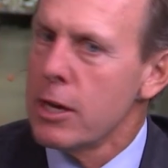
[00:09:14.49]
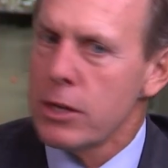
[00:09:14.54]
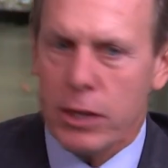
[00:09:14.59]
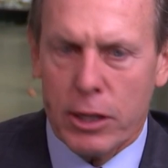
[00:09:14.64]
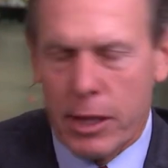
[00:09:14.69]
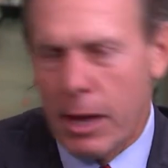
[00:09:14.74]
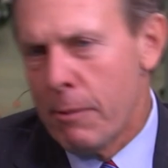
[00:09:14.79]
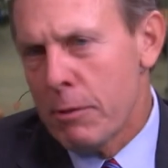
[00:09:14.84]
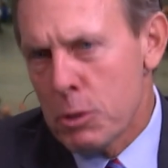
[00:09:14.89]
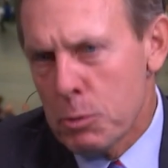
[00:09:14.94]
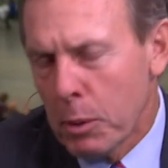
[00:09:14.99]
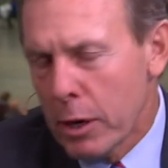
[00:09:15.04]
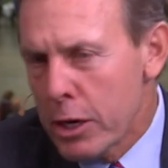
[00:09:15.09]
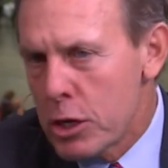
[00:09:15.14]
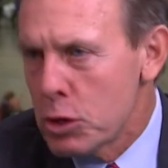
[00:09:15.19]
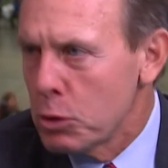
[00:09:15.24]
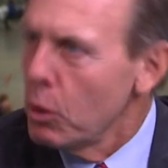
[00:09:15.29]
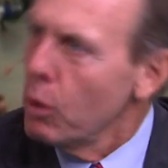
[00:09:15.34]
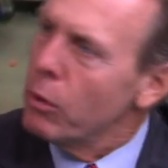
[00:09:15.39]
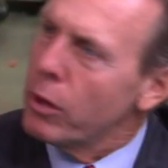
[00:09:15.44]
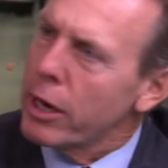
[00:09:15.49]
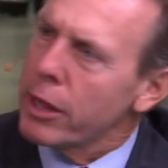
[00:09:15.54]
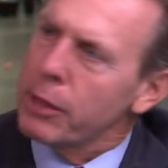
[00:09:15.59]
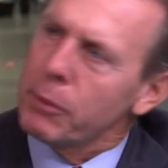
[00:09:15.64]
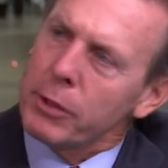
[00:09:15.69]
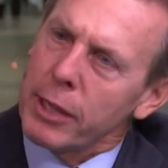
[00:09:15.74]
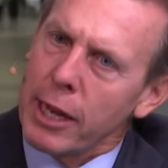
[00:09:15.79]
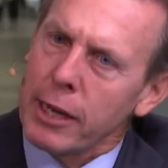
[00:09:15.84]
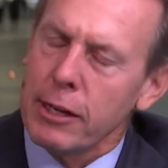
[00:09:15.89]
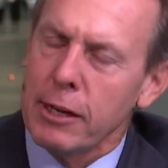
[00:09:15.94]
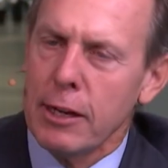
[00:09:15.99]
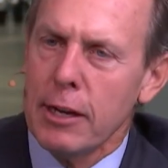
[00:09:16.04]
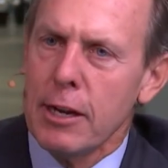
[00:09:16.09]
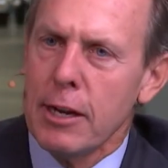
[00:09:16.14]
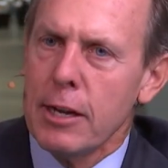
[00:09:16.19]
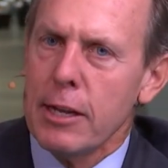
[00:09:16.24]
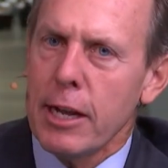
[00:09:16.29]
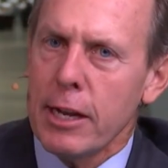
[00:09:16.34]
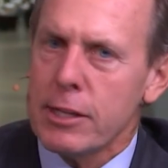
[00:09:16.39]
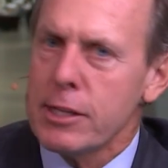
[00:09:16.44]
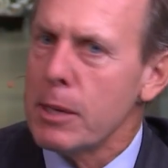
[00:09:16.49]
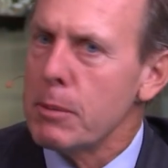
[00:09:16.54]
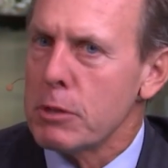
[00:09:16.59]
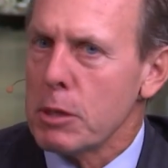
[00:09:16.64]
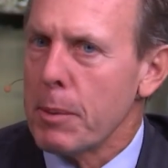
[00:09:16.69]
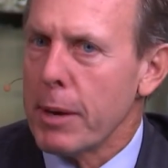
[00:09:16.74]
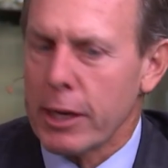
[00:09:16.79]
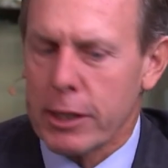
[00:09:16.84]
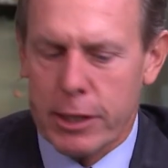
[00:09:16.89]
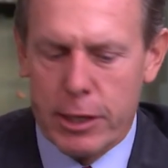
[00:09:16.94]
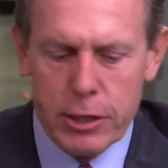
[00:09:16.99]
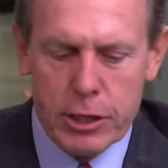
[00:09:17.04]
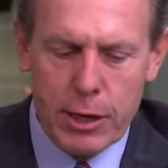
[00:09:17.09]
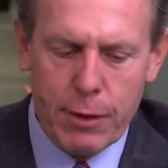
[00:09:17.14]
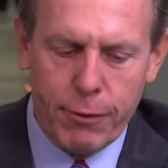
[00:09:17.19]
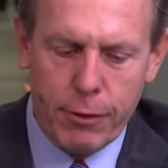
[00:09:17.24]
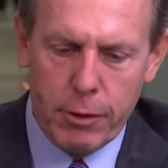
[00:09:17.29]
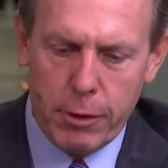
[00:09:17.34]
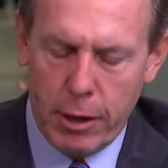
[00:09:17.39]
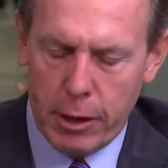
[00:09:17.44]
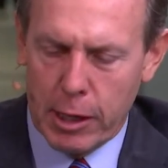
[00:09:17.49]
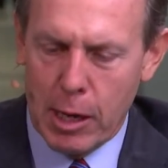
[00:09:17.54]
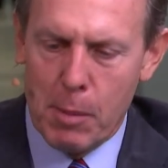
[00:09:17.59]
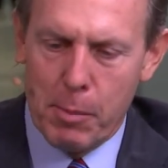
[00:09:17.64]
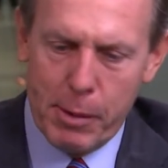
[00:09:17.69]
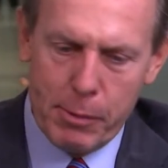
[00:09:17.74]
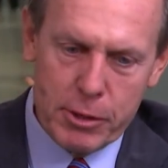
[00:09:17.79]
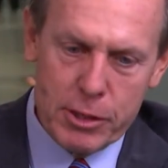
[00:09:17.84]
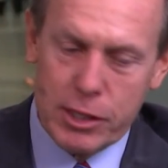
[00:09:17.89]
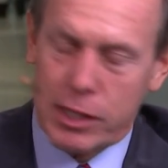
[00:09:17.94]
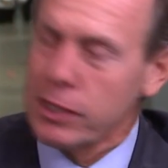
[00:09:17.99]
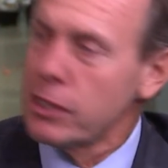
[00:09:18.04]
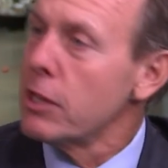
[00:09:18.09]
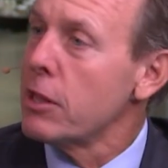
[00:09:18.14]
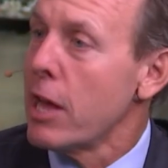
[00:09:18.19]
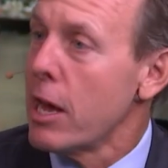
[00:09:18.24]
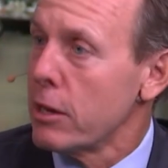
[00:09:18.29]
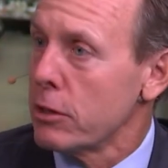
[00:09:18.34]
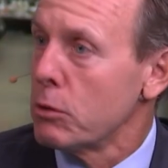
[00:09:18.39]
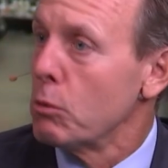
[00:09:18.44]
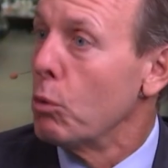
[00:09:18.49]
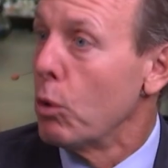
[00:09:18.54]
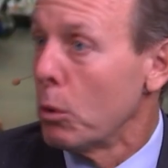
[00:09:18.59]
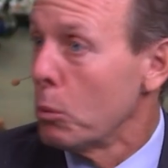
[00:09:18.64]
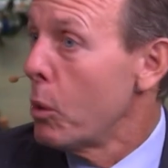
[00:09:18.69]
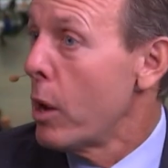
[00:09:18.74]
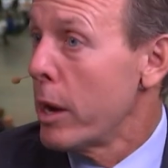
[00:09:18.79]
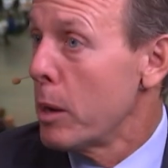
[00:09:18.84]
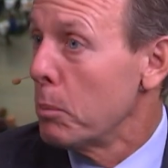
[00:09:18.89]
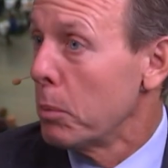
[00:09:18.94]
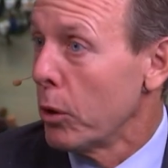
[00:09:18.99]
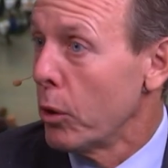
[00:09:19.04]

So that was pretty shrewd. I thought, well, that, that seems to make sense. You have a, a company with 60,000 worldwide